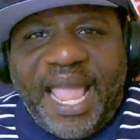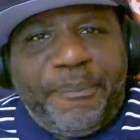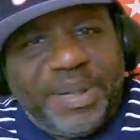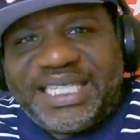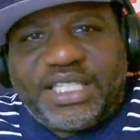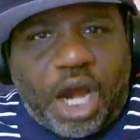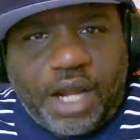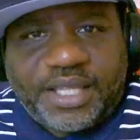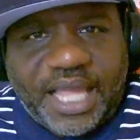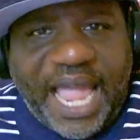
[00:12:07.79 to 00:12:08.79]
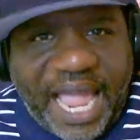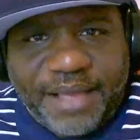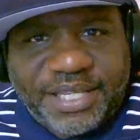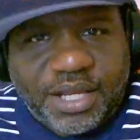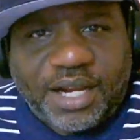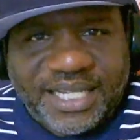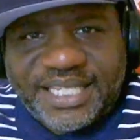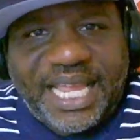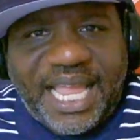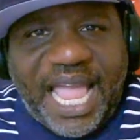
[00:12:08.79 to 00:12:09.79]
But start the
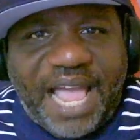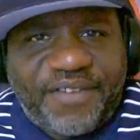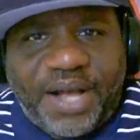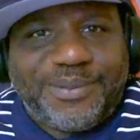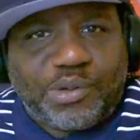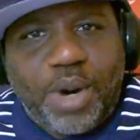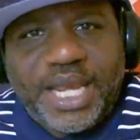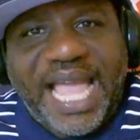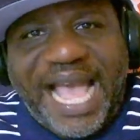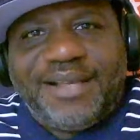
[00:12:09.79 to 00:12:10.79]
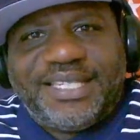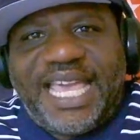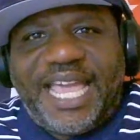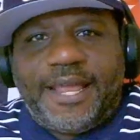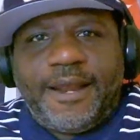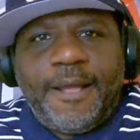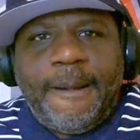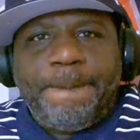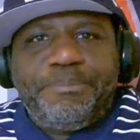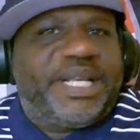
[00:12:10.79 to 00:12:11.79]
second half up 20. How's that?
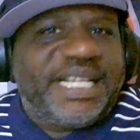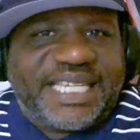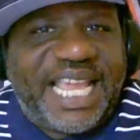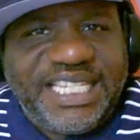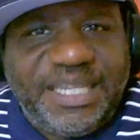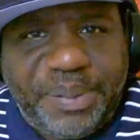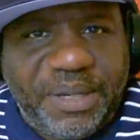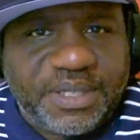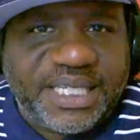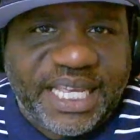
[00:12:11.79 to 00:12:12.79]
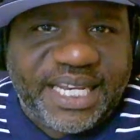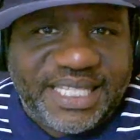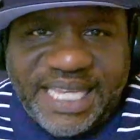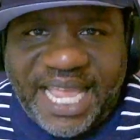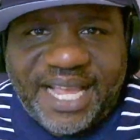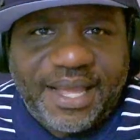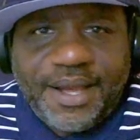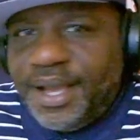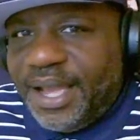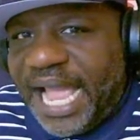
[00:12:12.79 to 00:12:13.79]
Because KCP wants to get a tech
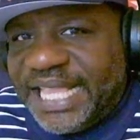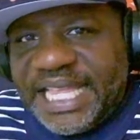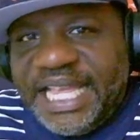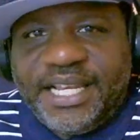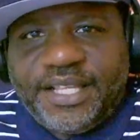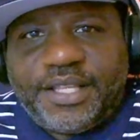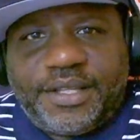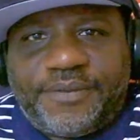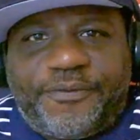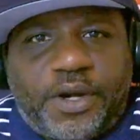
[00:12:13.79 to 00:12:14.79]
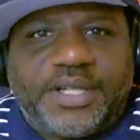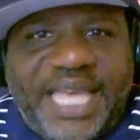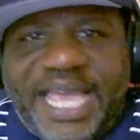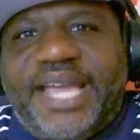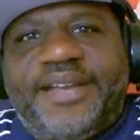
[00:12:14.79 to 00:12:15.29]
at the end of the first half.